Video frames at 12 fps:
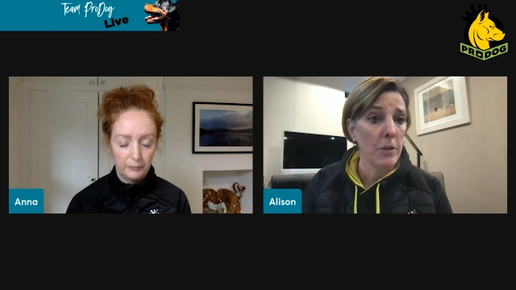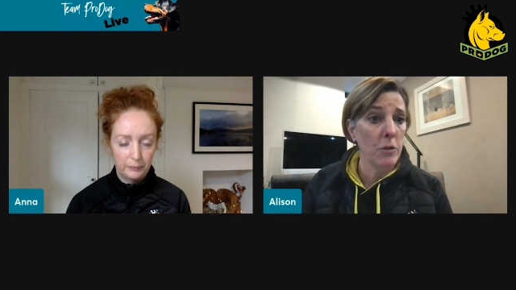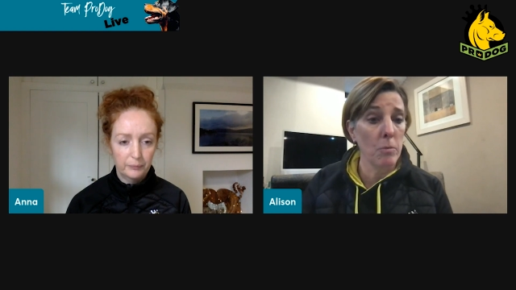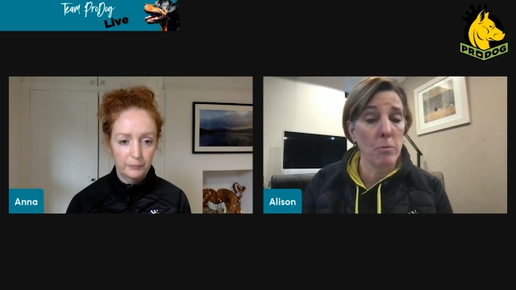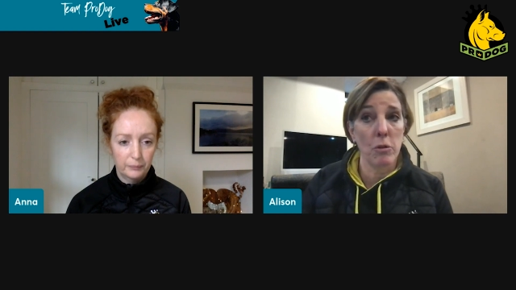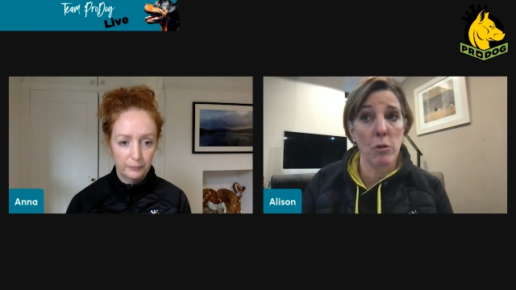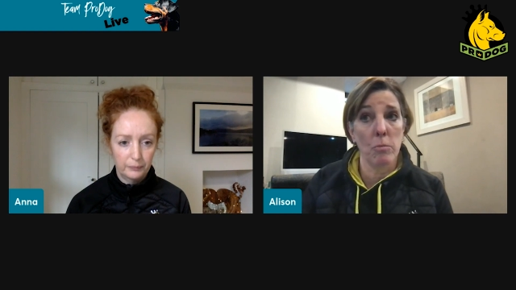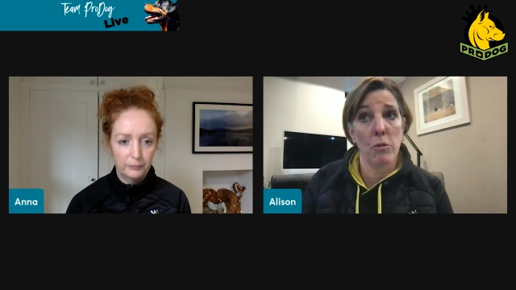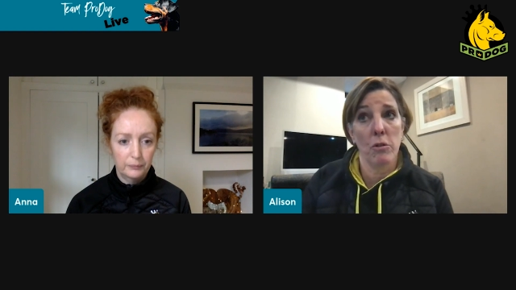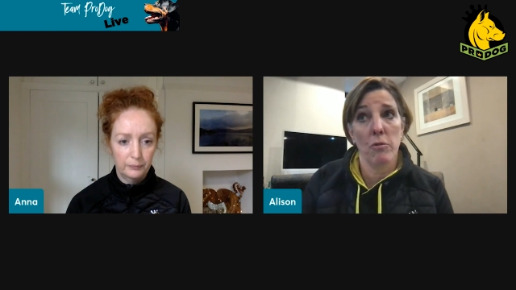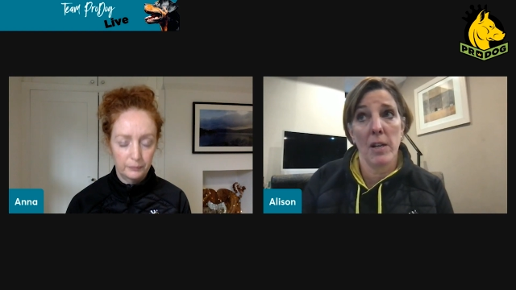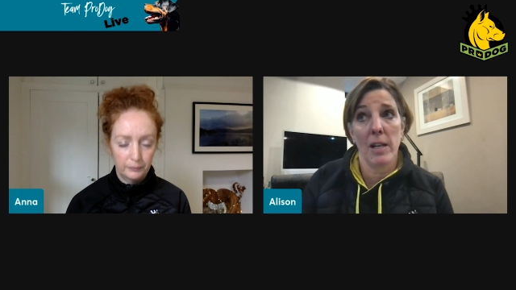Speaker 1: Some some
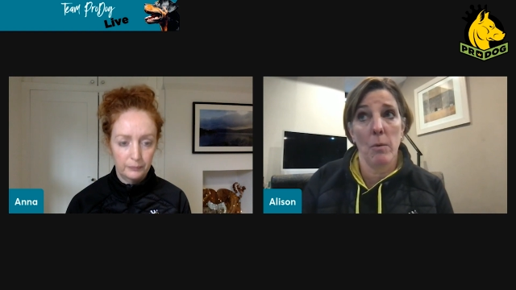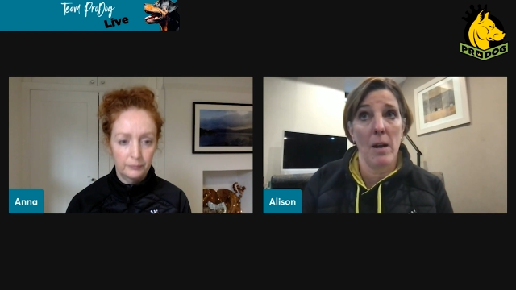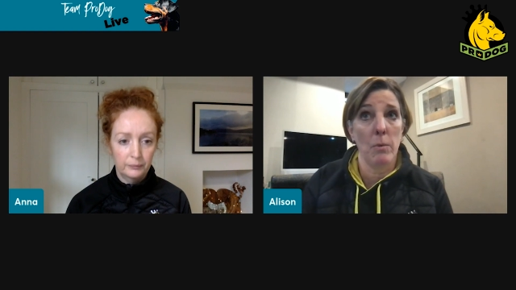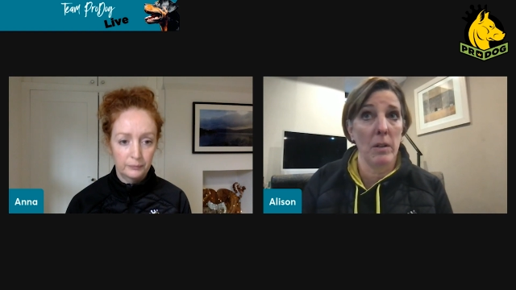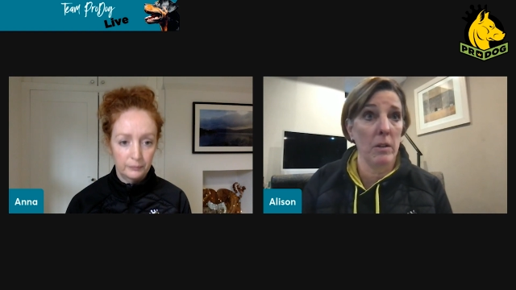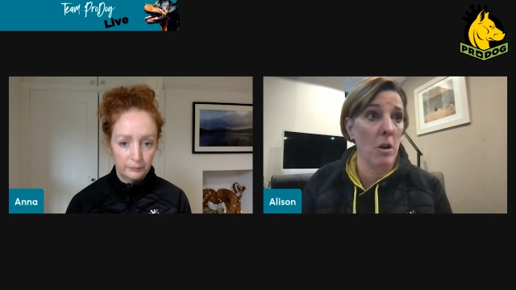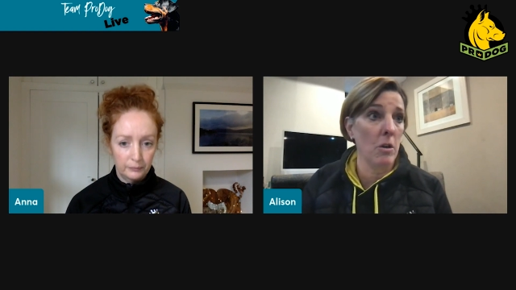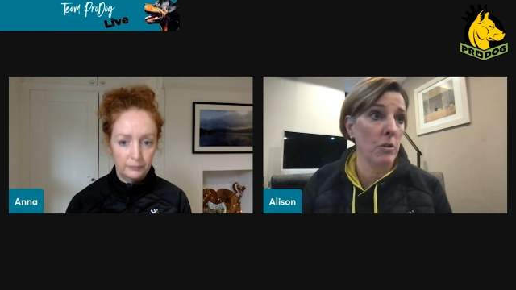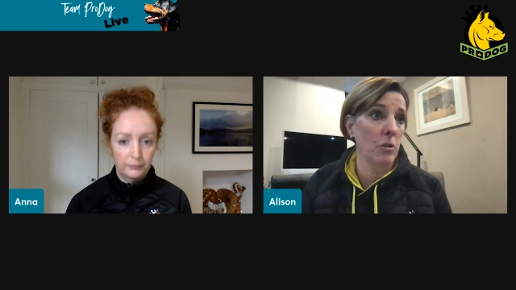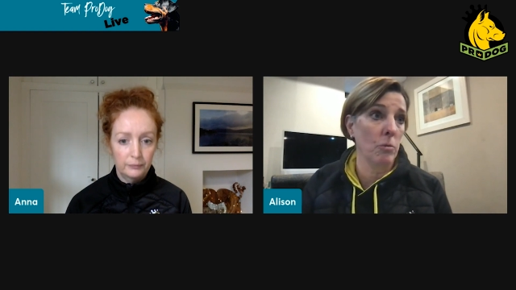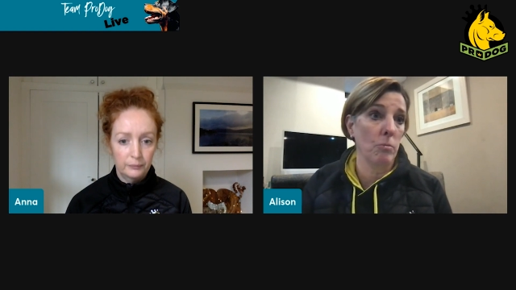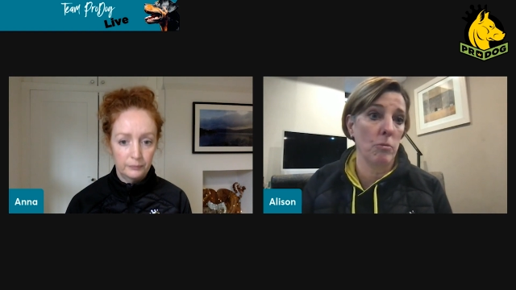do really well with
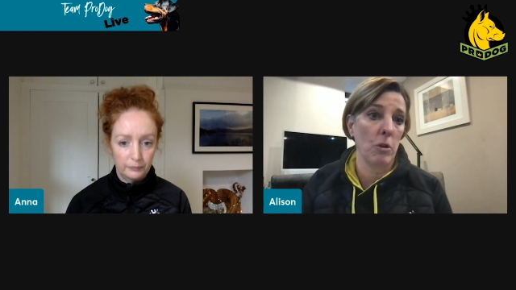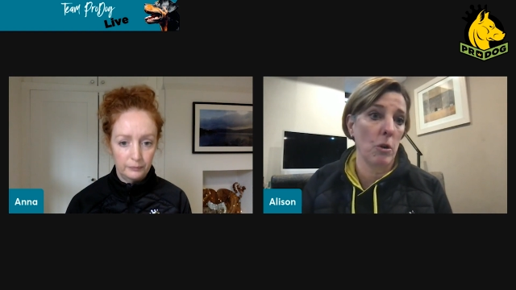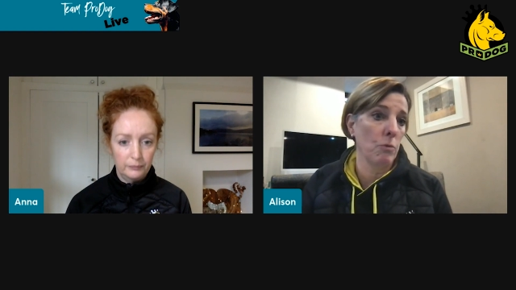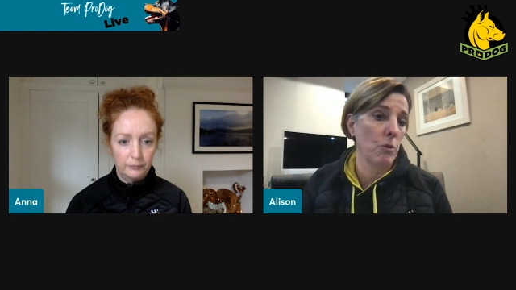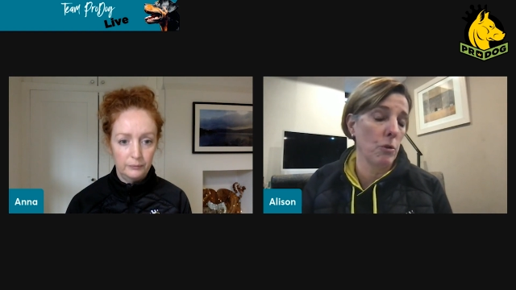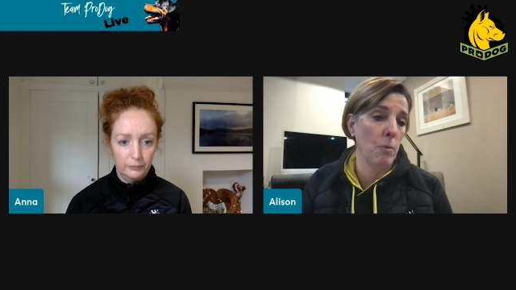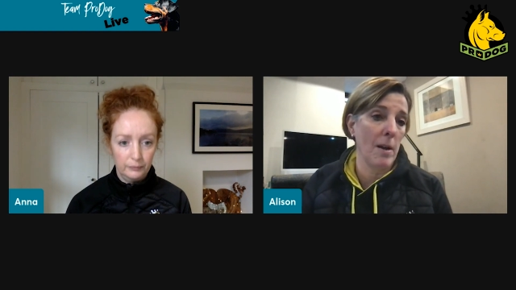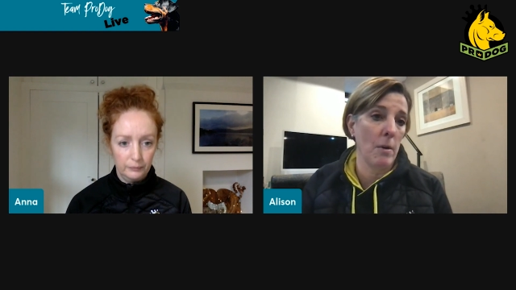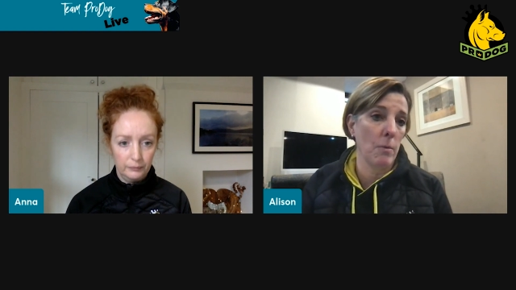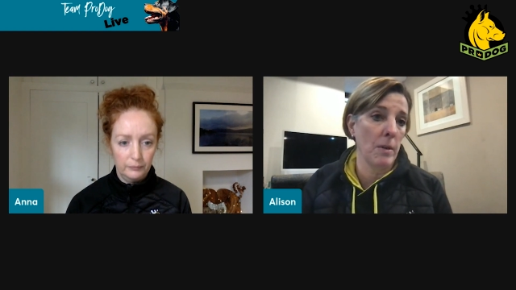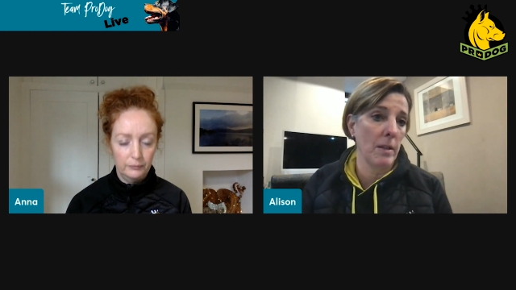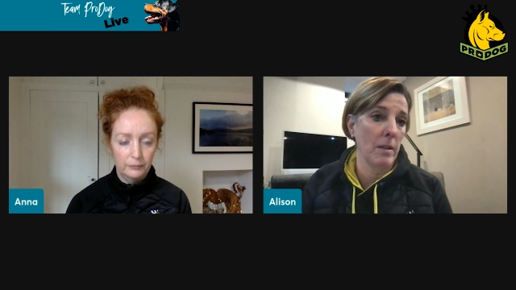lots, some don't do
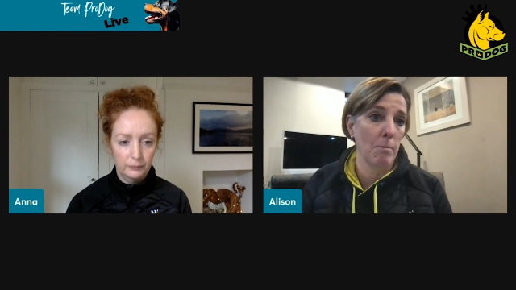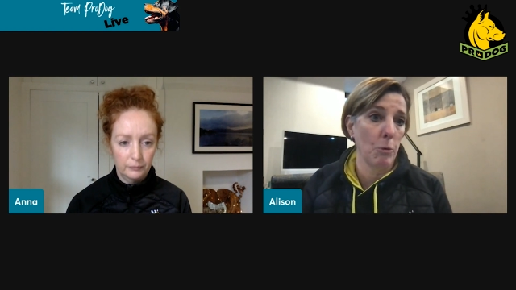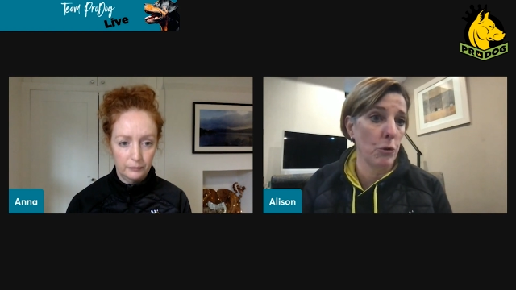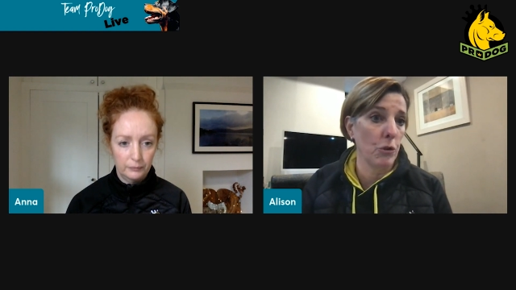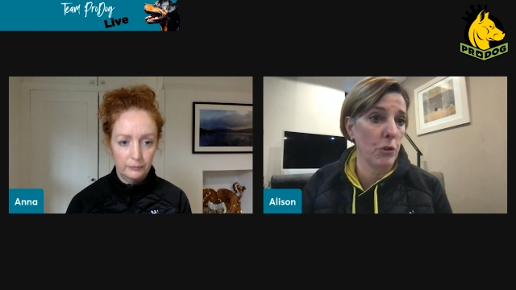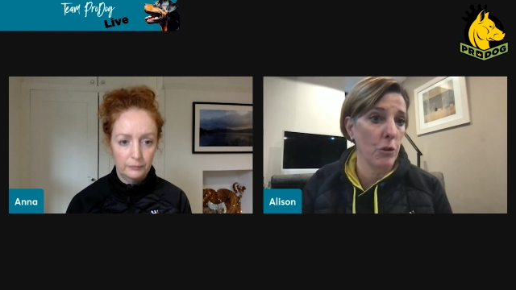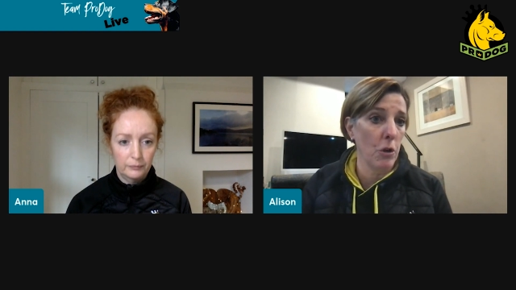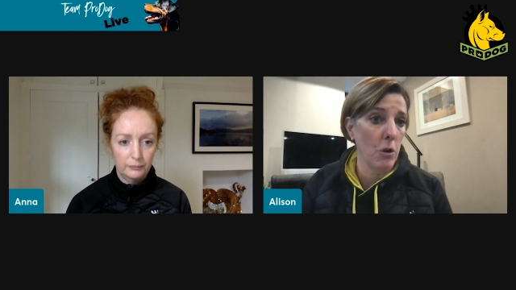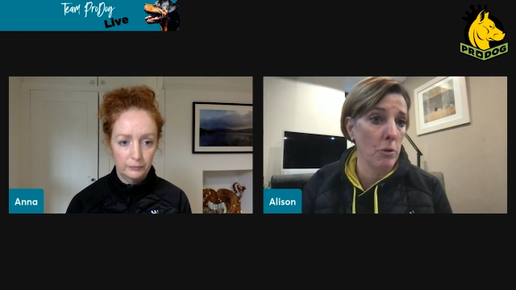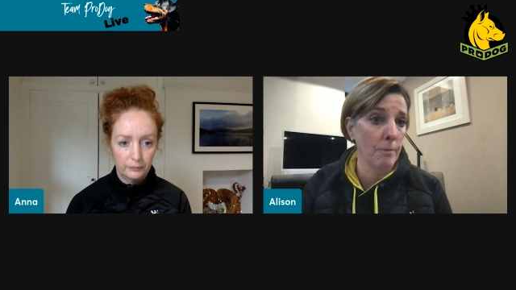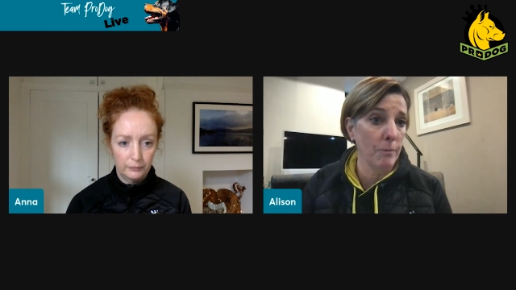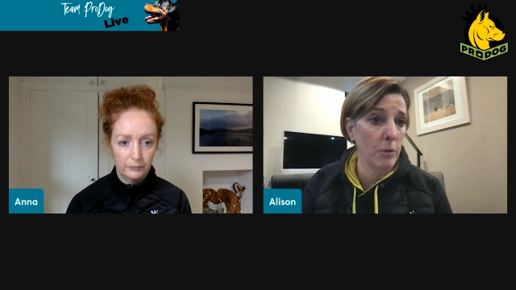well with much at all.